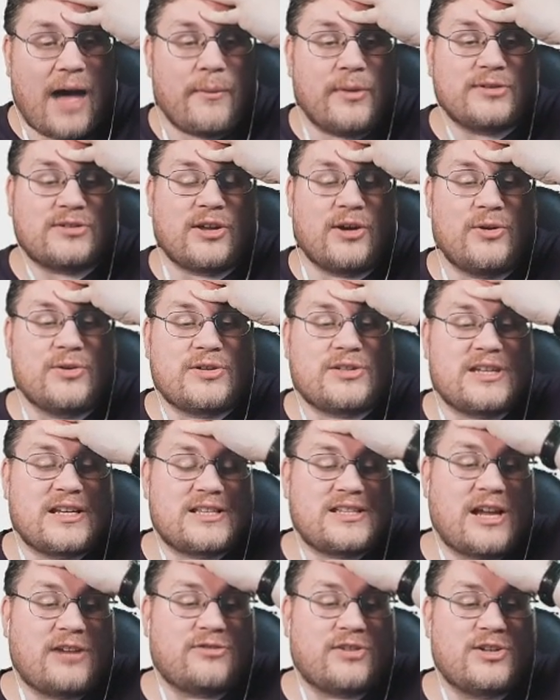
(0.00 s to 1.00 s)
that would do
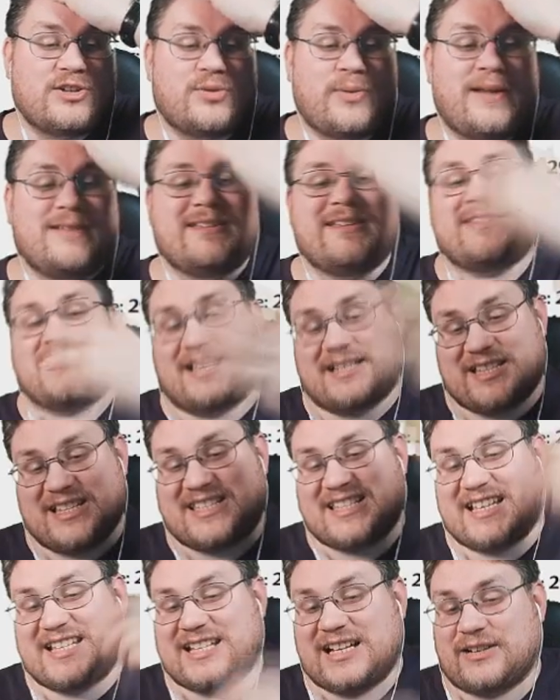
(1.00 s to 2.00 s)
626 to
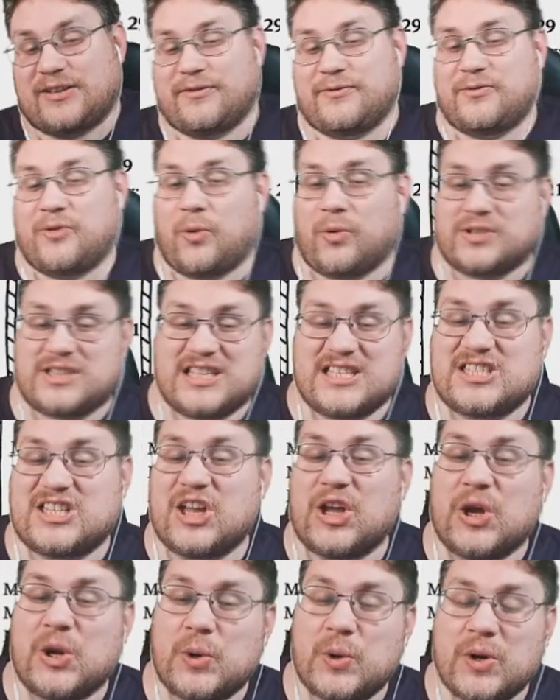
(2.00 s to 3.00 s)

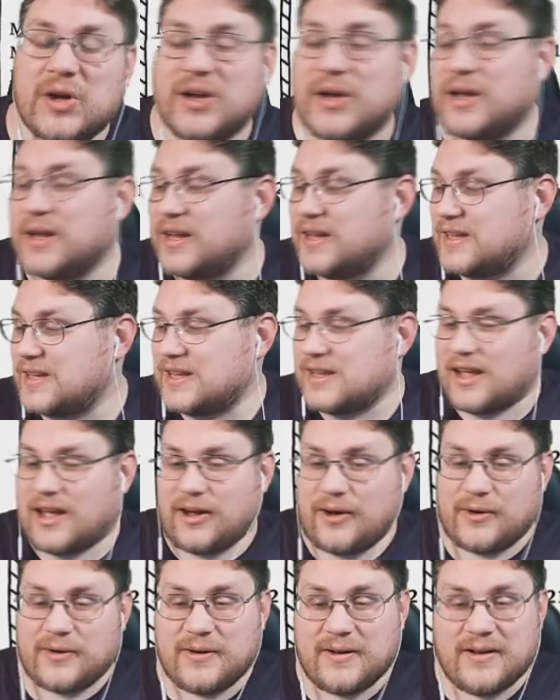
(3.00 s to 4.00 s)
642. You
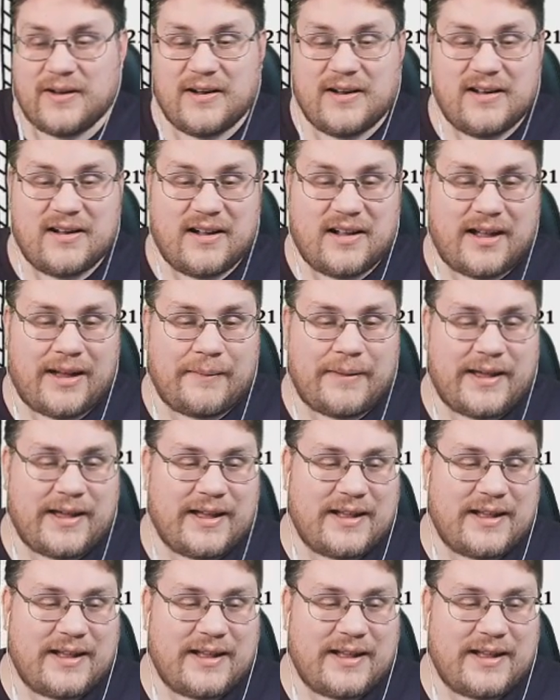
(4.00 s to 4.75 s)
know, I mean,